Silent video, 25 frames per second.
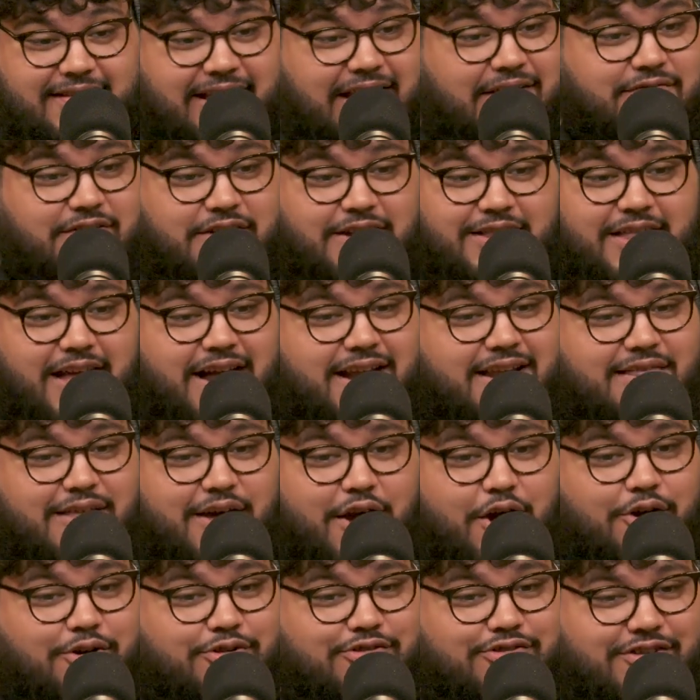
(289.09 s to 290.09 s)
even a lot of the
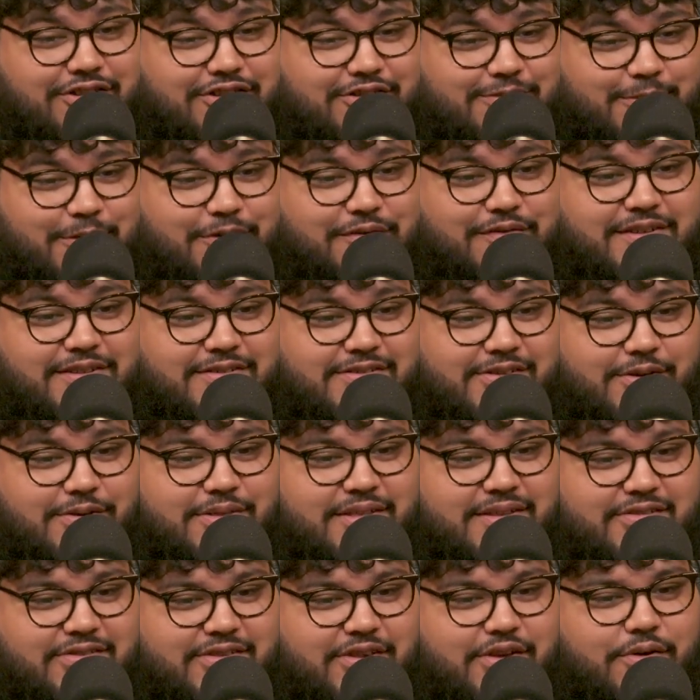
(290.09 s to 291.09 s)
Oceans movies do
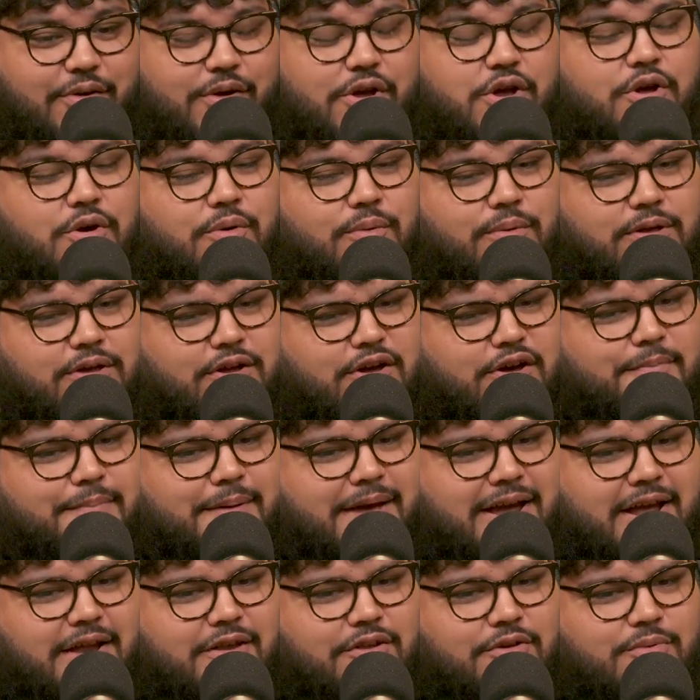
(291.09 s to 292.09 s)
this too, where you go
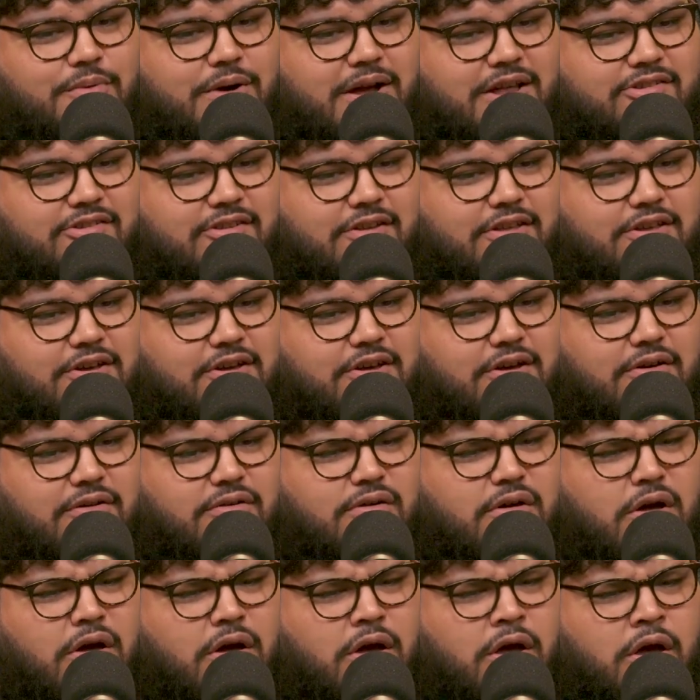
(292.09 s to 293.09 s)
back and you watch it and you
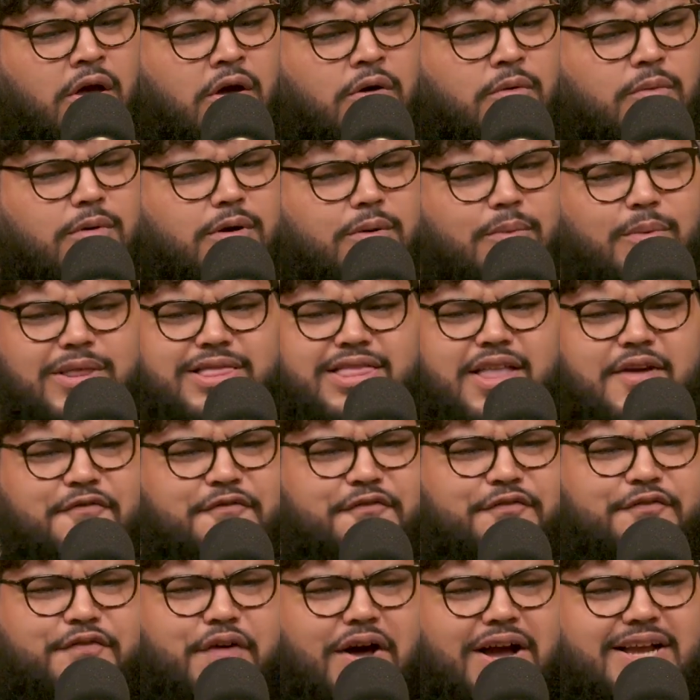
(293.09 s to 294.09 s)
go, Well, what the
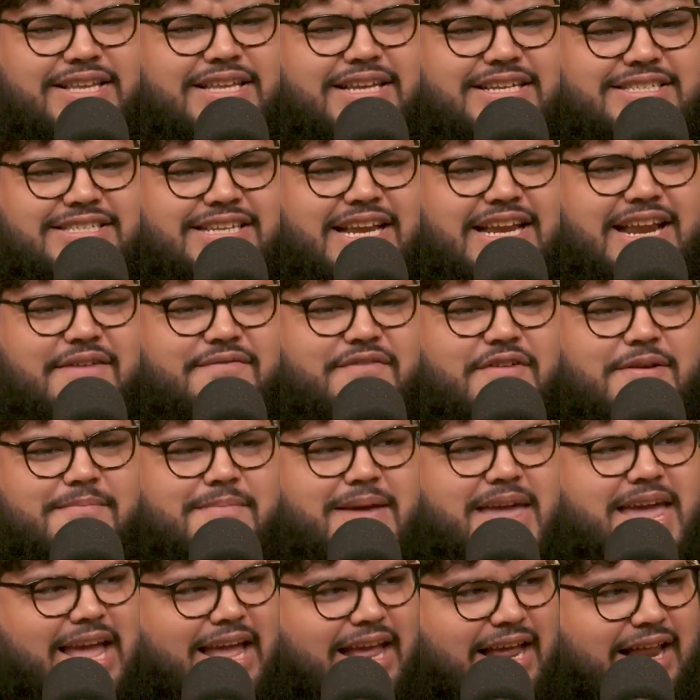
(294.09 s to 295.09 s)
fuck does it even
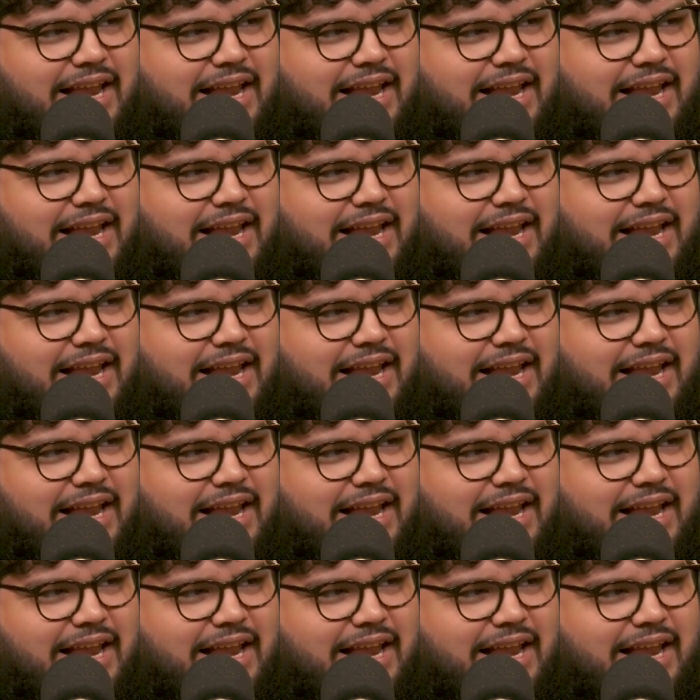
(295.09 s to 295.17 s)
mean?